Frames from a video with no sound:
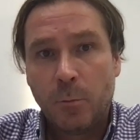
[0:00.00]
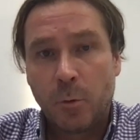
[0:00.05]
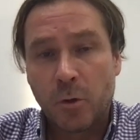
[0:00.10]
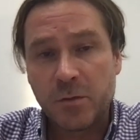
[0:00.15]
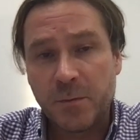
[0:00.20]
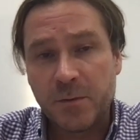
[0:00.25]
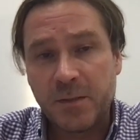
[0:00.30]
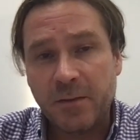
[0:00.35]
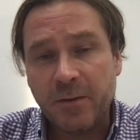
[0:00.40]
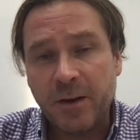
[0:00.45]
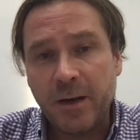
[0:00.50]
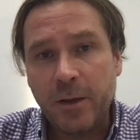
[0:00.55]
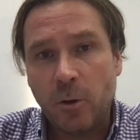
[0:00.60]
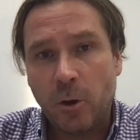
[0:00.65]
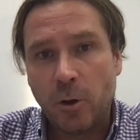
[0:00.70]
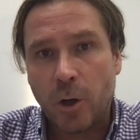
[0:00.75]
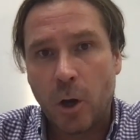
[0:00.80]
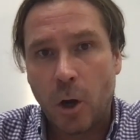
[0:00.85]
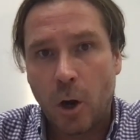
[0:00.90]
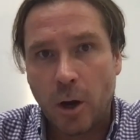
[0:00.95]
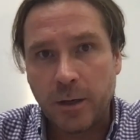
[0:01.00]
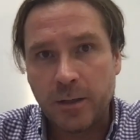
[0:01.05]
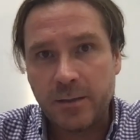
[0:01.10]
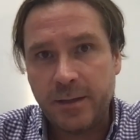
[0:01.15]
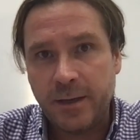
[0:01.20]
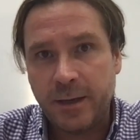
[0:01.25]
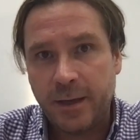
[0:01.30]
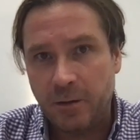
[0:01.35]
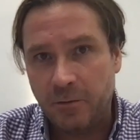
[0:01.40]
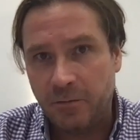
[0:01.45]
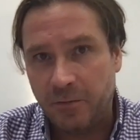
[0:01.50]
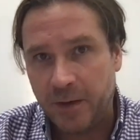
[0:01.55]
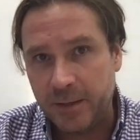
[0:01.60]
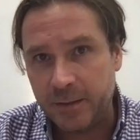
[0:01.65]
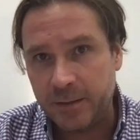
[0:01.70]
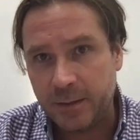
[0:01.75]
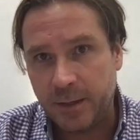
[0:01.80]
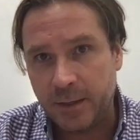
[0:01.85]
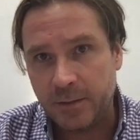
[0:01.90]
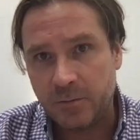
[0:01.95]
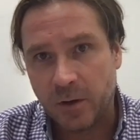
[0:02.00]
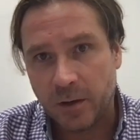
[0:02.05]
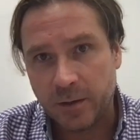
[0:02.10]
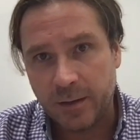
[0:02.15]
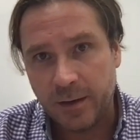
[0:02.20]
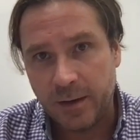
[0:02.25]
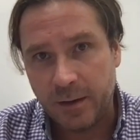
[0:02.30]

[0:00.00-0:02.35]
more specifically on harnessing innovation in drug